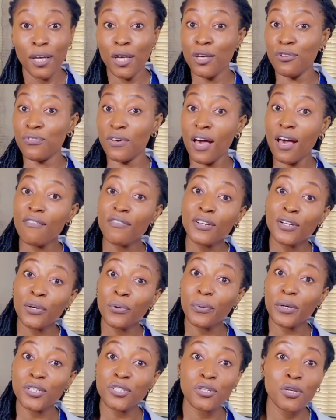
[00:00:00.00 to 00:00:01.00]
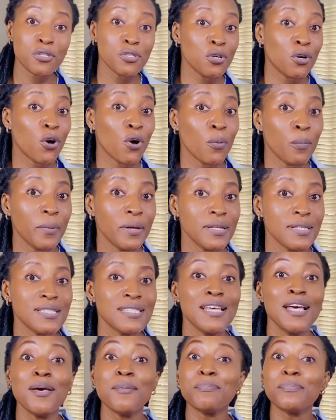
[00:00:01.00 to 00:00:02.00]
If you have any questions or comments,
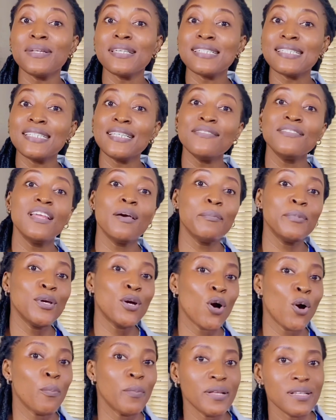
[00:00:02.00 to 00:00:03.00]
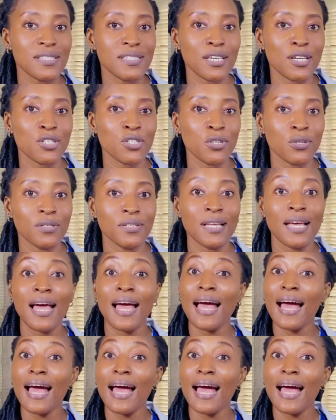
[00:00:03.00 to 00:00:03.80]
please leave them in the comment section.